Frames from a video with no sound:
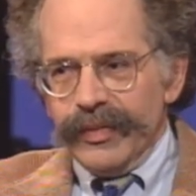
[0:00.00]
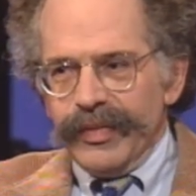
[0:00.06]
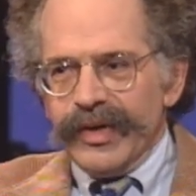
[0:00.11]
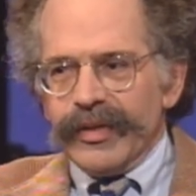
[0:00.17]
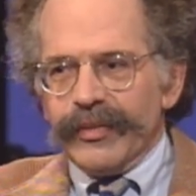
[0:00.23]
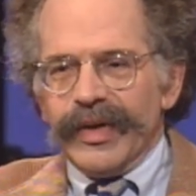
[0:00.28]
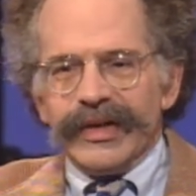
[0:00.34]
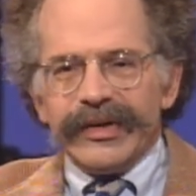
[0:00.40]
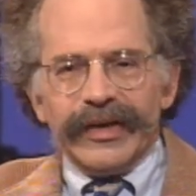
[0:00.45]

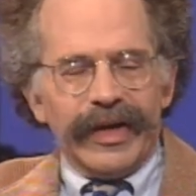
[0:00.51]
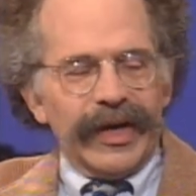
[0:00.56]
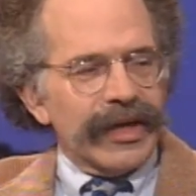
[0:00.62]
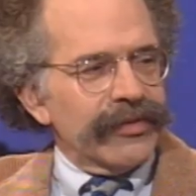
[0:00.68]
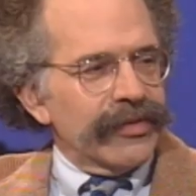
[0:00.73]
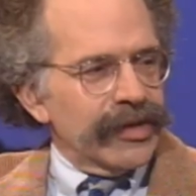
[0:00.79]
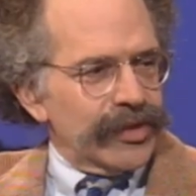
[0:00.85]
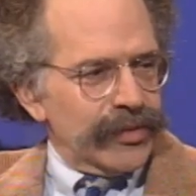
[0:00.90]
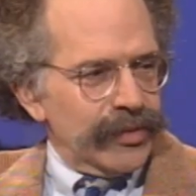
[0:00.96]
Peter
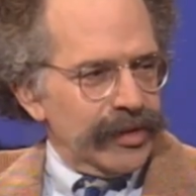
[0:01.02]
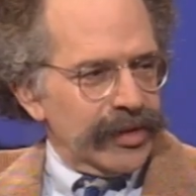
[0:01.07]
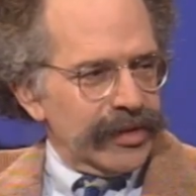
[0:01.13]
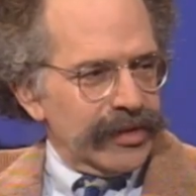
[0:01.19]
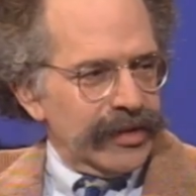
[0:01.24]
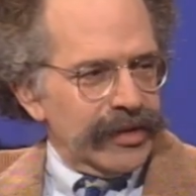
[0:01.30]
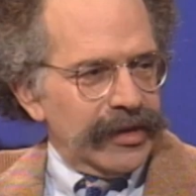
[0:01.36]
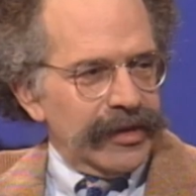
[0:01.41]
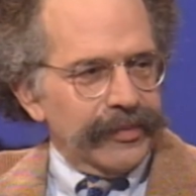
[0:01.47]
Bogdanovich was
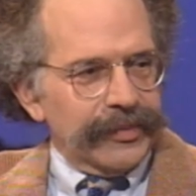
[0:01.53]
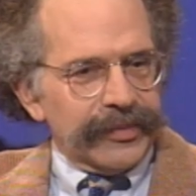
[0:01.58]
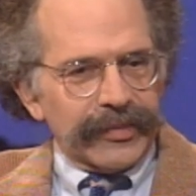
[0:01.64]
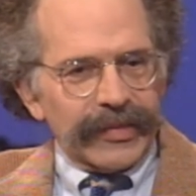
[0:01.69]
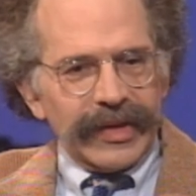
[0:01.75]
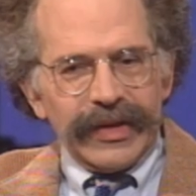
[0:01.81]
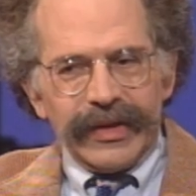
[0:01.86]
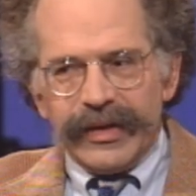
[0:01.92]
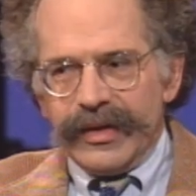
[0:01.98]
um,
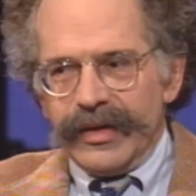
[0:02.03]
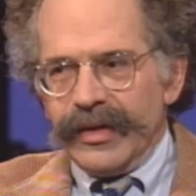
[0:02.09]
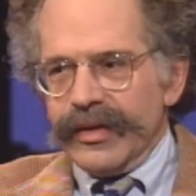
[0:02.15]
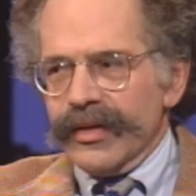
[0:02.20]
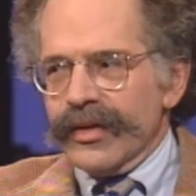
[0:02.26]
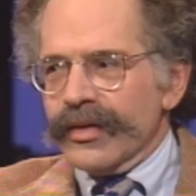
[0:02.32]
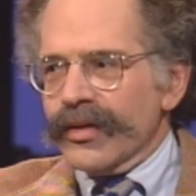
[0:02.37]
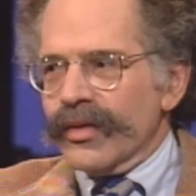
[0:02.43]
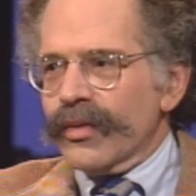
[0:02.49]
uh,
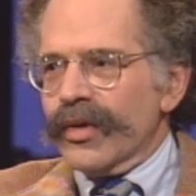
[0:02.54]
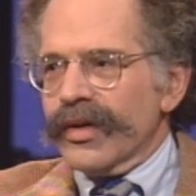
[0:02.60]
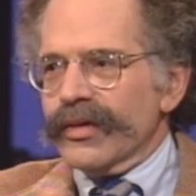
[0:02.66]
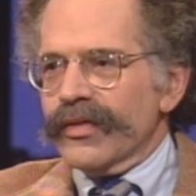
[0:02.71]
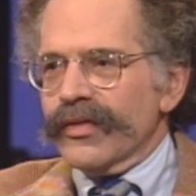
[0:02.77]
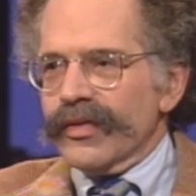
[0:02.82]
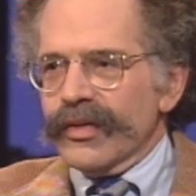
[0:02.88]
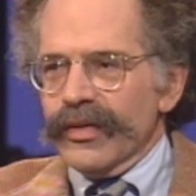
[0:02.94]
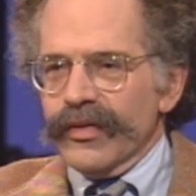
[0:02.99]
the one
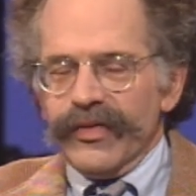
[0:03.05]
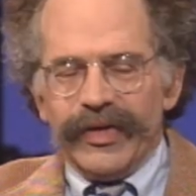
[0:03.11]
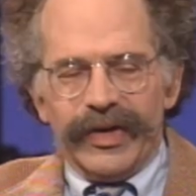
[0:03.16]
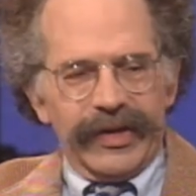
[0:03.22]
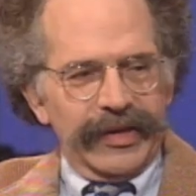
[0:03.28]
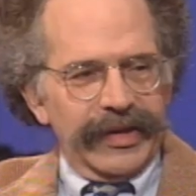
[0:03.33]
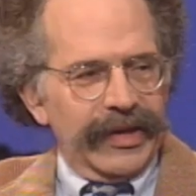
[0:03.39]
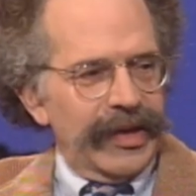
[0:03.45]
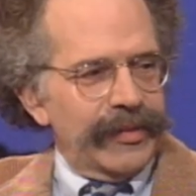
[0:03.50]
who, who
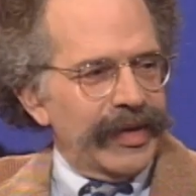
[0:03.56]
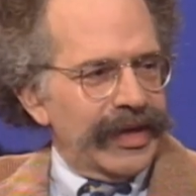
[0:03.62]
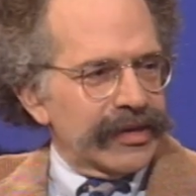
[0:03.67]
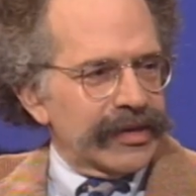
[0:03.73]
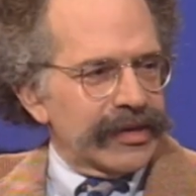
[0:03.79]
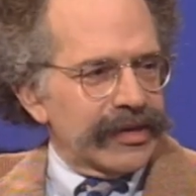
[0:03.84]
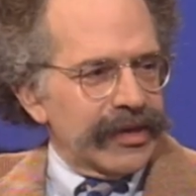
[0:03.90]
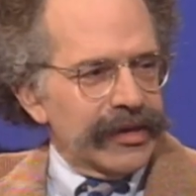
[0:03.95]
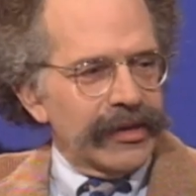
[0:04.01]
finally came out and
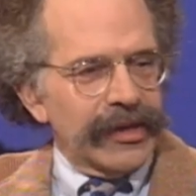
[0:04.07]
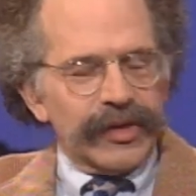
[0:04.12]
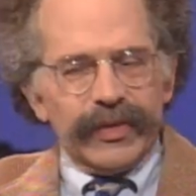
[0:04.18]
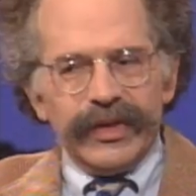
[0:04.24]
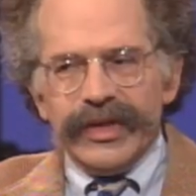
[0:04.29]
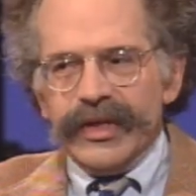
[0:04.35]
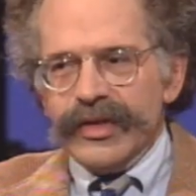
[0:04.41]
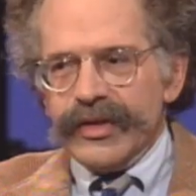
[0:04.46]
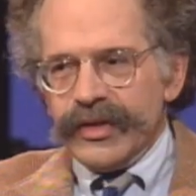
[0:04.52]
said this,
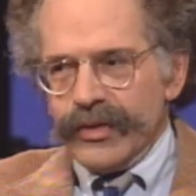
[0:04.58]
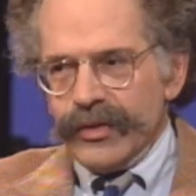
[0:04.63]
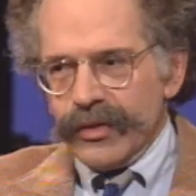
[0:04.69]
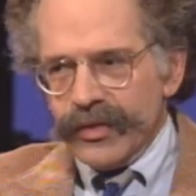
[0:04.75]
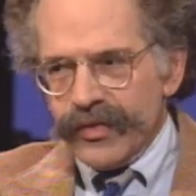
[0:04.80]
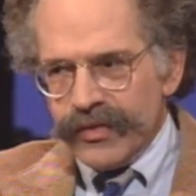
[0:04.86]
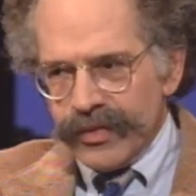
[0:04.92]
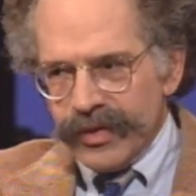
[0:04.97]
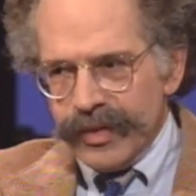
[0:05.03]
when his
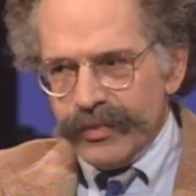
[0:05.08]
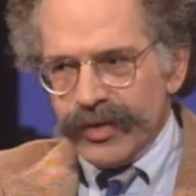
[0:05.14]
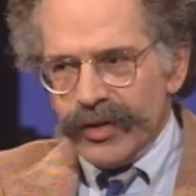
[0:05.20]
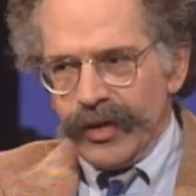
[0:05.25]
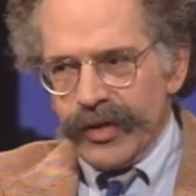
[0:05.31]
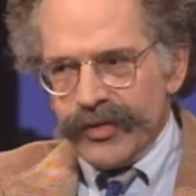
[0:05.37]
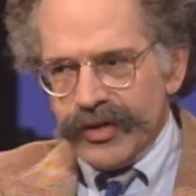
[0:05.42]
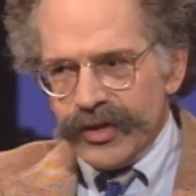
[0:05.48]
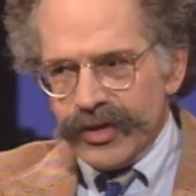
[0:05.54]
girlfriend
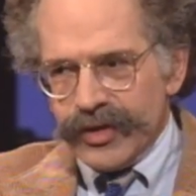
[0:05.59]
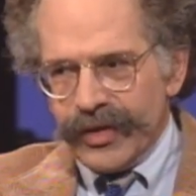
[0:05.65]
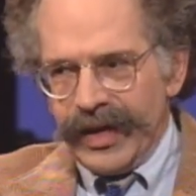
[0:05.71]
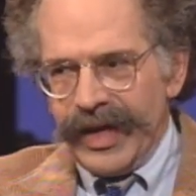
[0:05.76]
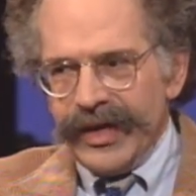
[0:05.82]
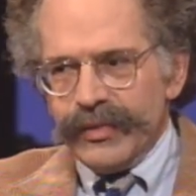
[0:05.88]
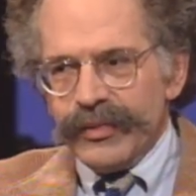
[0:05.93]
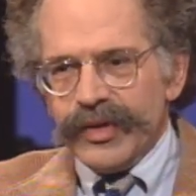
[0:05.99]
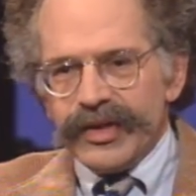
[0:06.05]
Dorothy
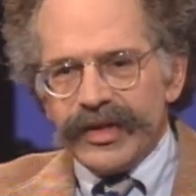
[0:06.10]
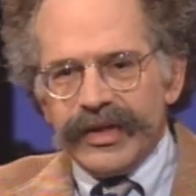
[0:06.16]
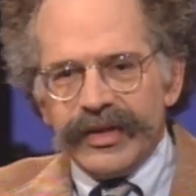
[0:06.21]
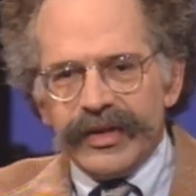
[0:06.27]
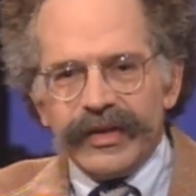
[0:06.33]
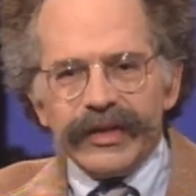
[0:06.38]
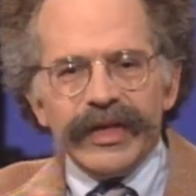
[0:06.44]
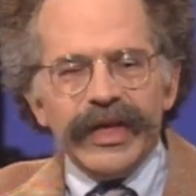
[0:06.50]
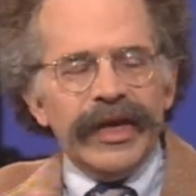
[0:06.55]
Stratten was
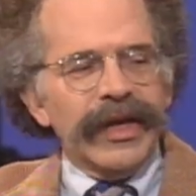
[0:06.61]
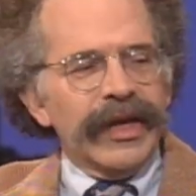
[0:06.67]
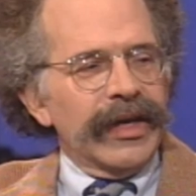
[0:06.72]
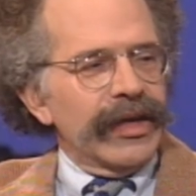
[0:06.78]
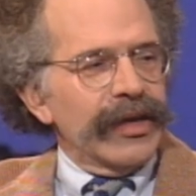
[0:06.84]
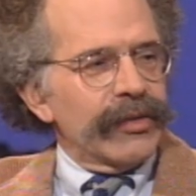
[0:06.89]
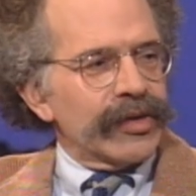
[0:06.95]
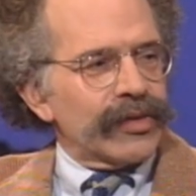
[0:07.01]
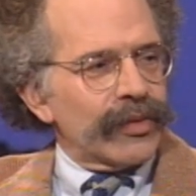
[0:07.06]
killed,
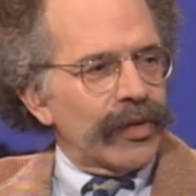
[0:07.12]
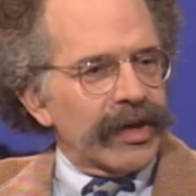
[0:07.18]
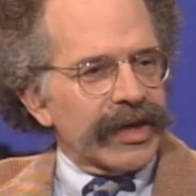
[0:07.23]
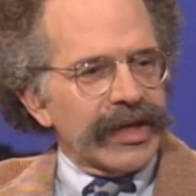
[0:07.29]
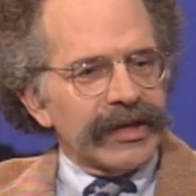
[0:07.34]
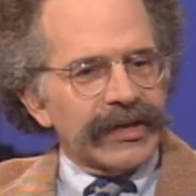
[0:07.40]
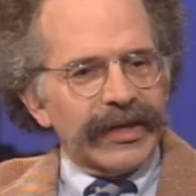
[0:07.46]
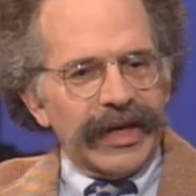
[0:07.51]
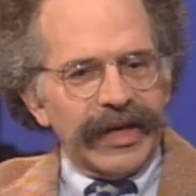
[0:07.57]
he was
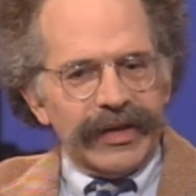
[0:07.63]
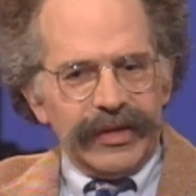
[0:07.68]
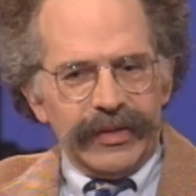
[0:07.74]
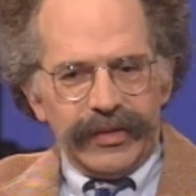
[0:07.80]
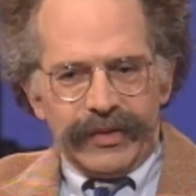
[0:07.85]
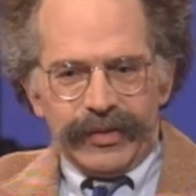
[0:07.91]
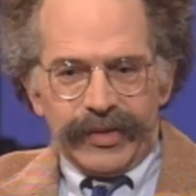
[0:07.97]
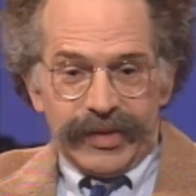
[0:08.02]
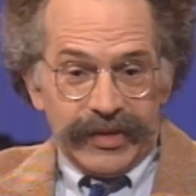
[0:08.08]
walking down.
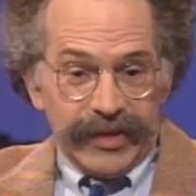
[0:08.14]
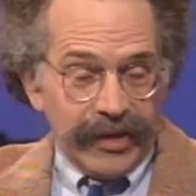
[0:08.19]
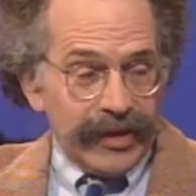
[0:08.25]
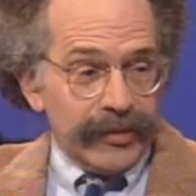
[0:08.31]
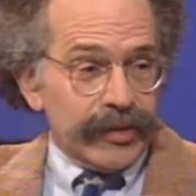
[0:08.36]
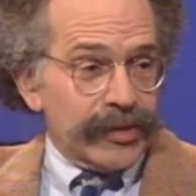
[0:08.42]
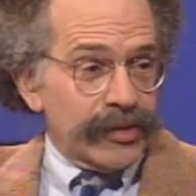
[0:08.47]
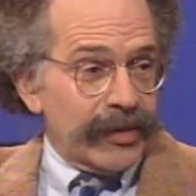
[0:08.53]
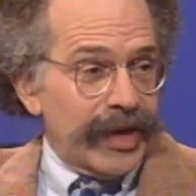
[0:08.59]
It was a
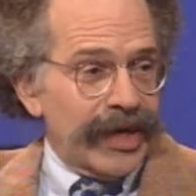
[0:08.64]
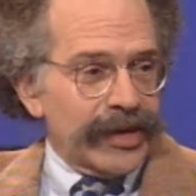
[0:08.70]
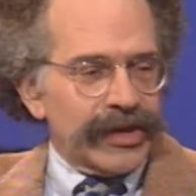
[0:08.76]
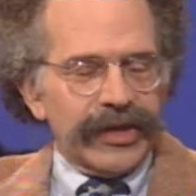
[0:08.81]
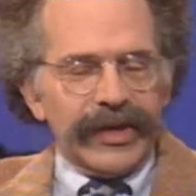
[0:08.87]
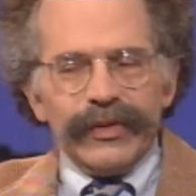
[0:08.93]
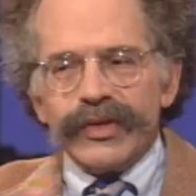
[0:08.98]
terrible tragedy.